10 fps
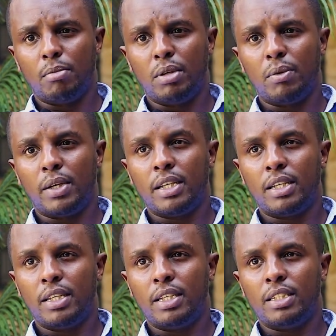
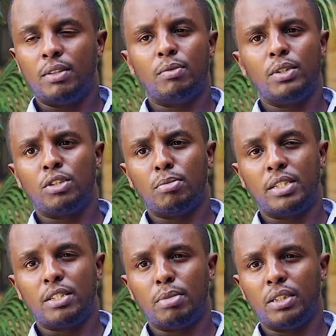BYD, which
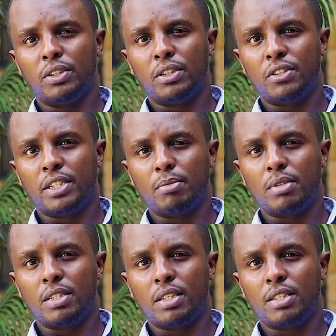means Build Your
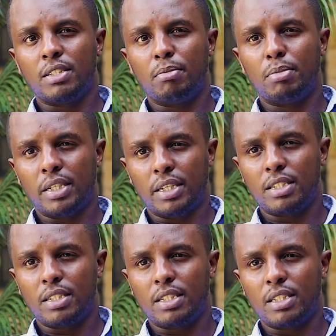Dreams, is the
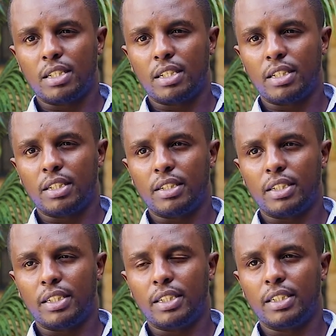biggest
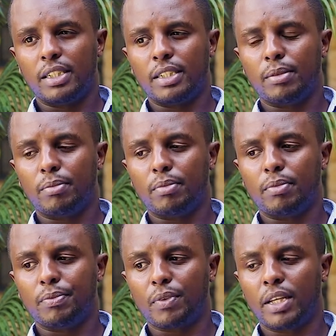uh,
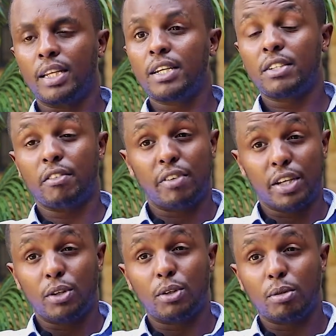um, electric
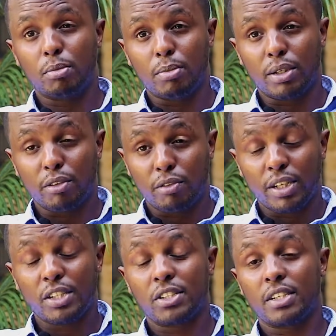vehicle
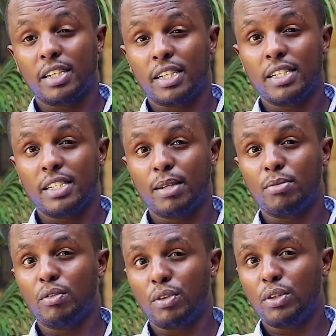manufacturer in
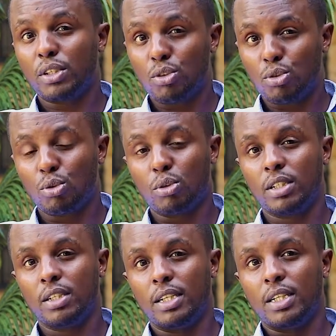terms of units sold.
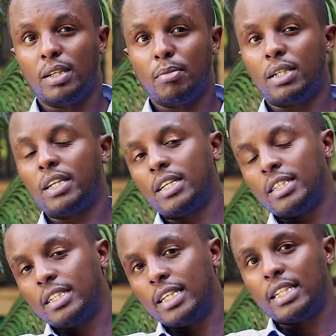But other
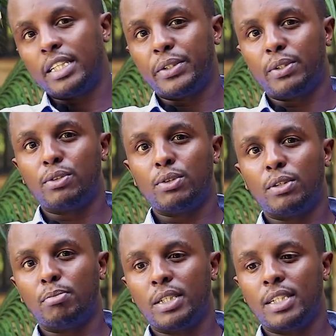than that, they're also
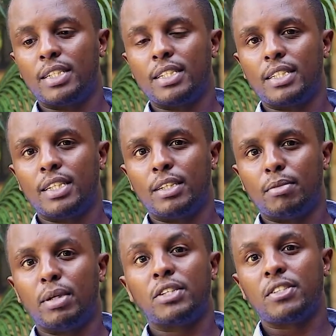the biggest uh,
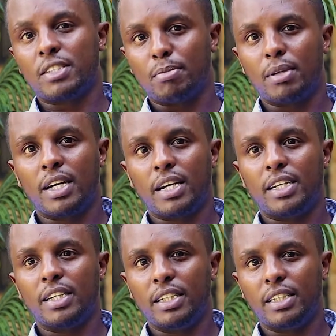battery
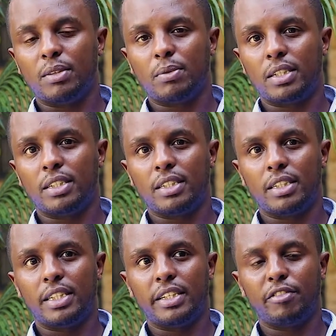supplier in the world.
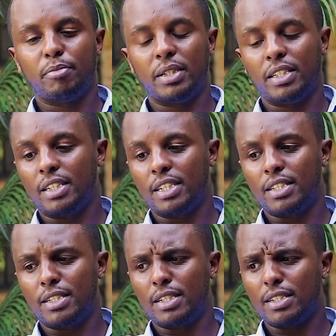They've been in
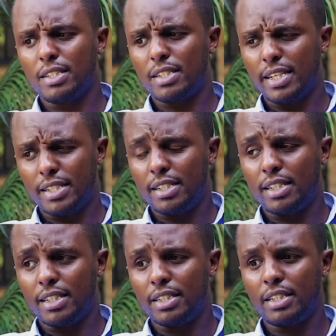existence since
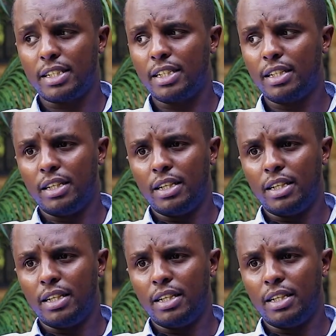1993